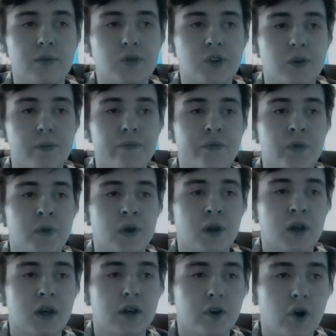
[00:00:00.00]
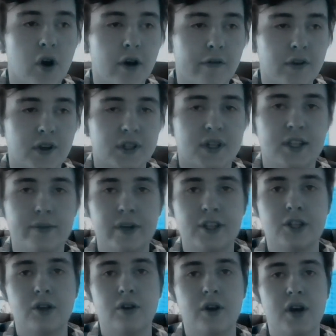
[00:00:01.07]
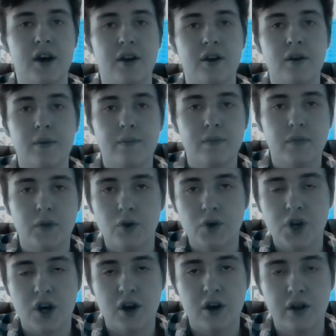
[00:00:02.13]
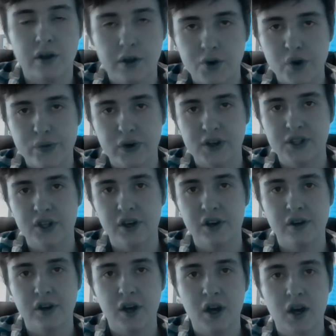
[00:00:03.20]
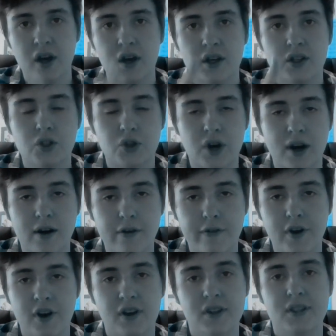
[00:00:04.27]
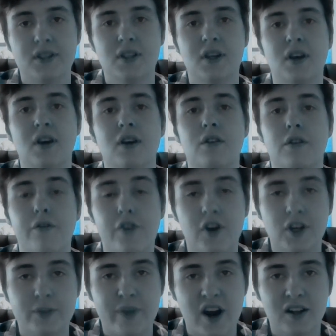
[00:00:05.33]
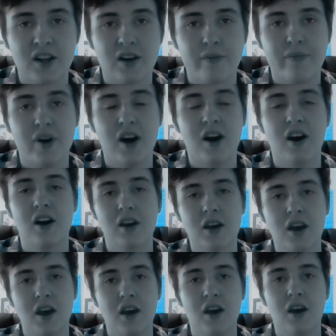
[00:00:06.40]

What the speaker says: So if you're going for your test, make sure you know how to U-turn, 3-point turn, straight reverse, reverse parallel park,